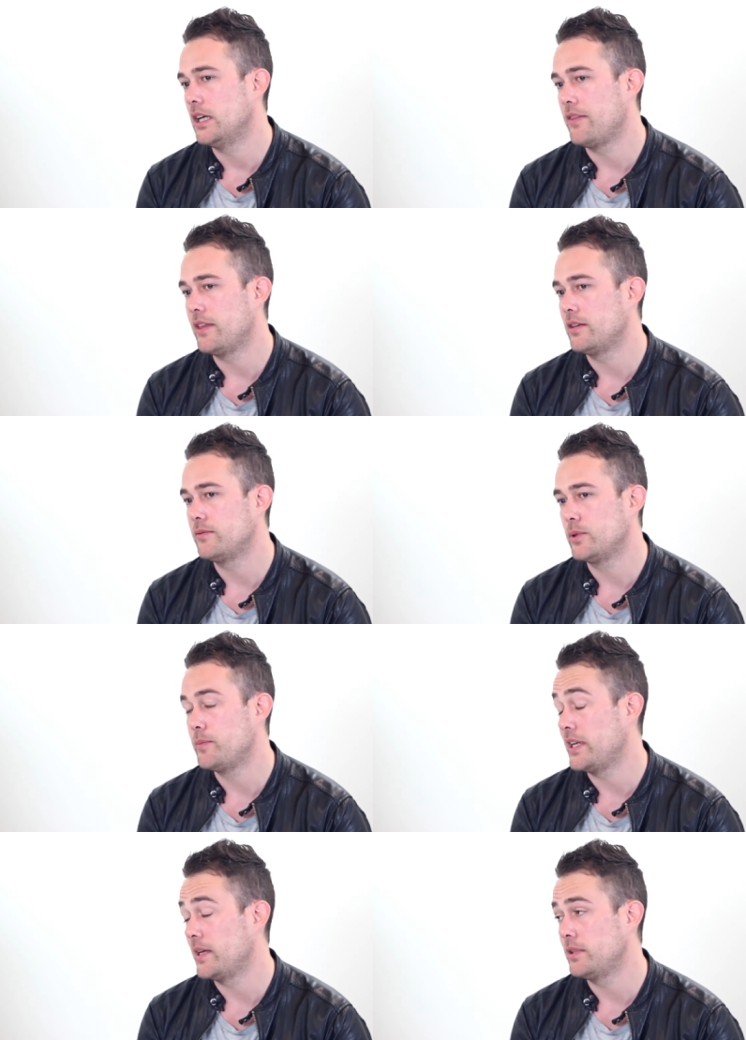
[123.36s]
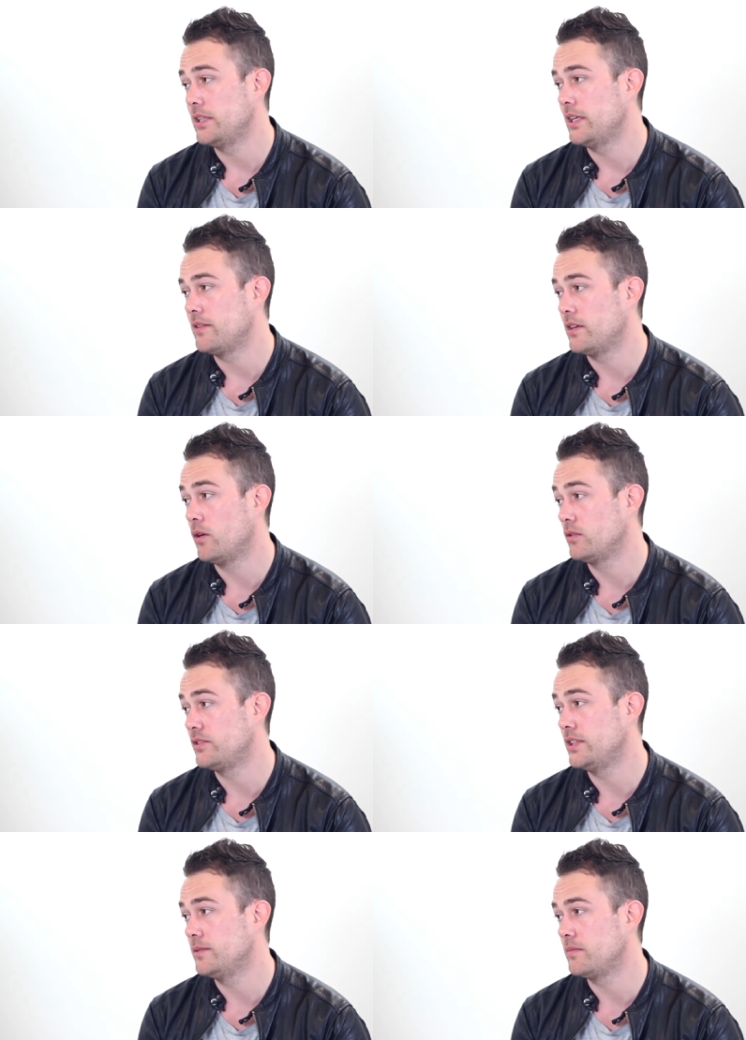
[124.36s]
And then we met Emmelie and the whole
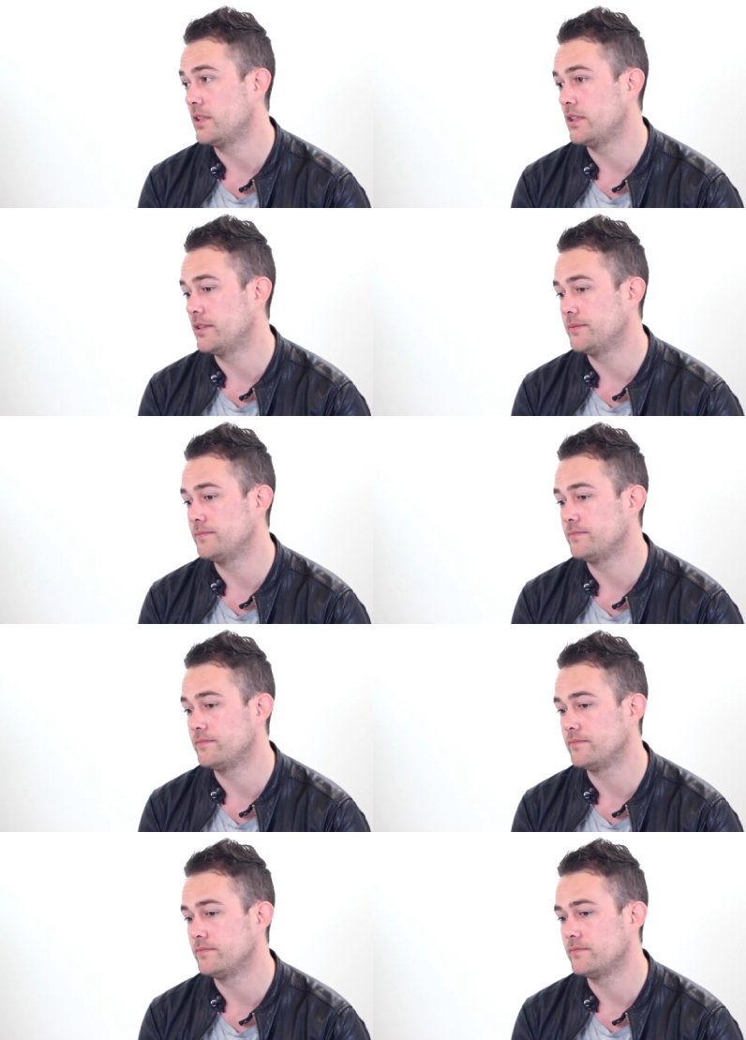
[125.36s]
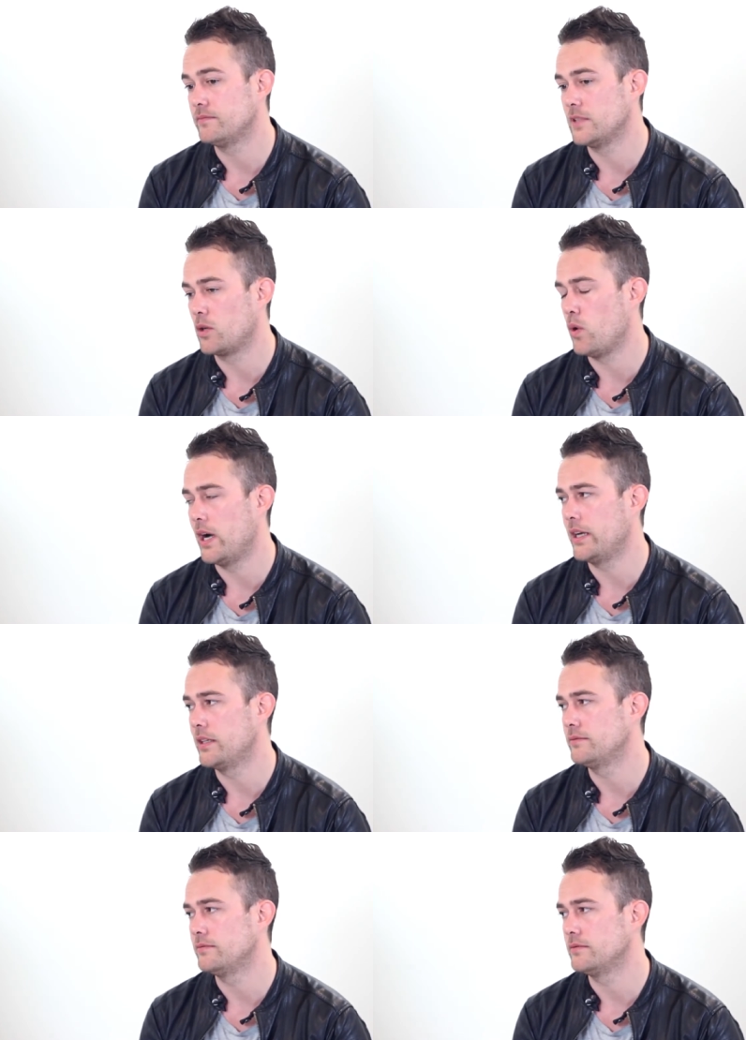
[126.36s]
team, the, the choir,